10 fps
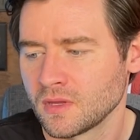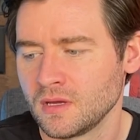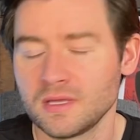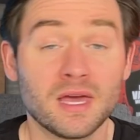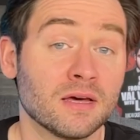
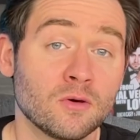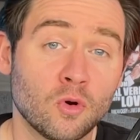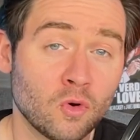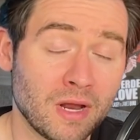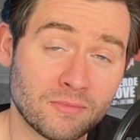Yeah,
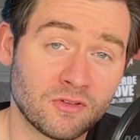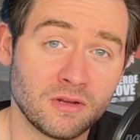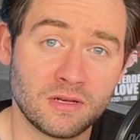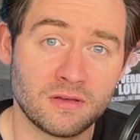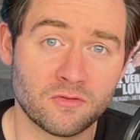all
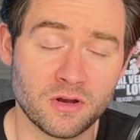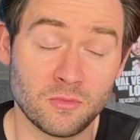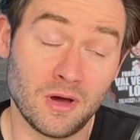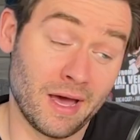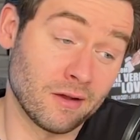absolutely
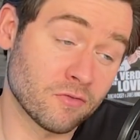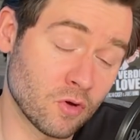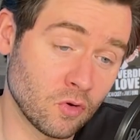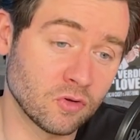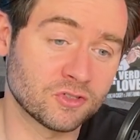incredible. And of
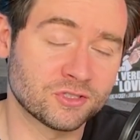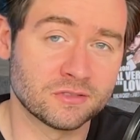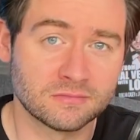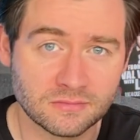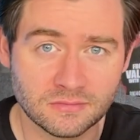course,
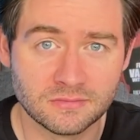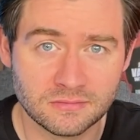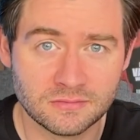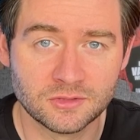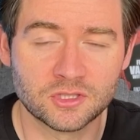
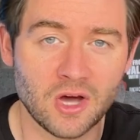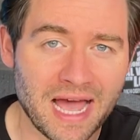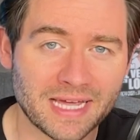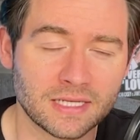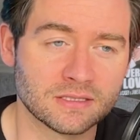Scott
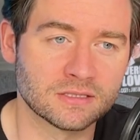Adkins